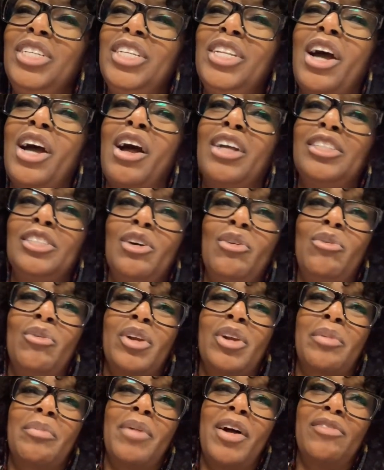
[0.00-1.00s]
you know, I told
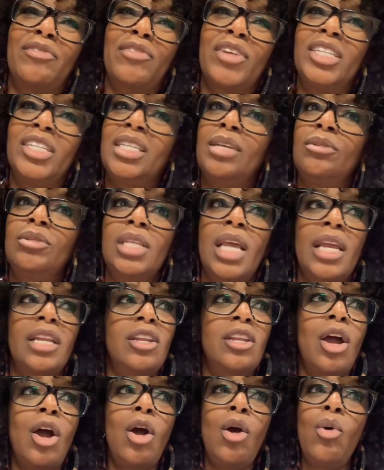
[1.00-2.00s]
one of my friends, they was like,
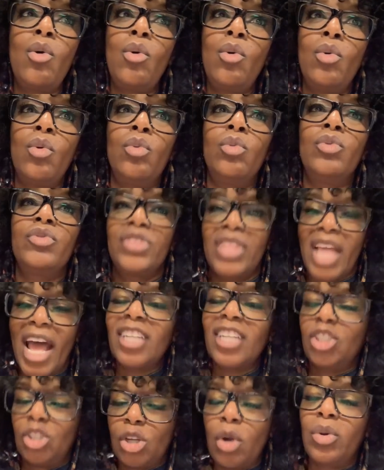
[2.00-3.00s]
no,
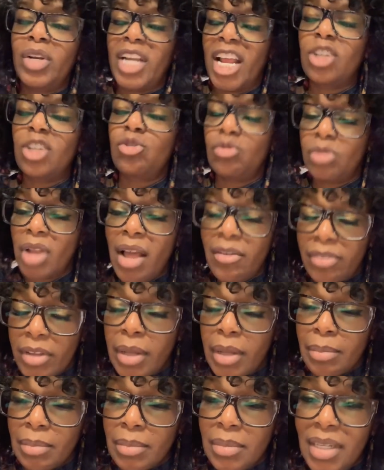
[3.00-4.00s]
that's showing that you love
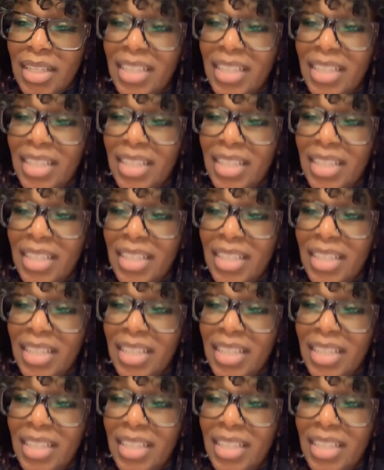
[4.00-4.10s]
him.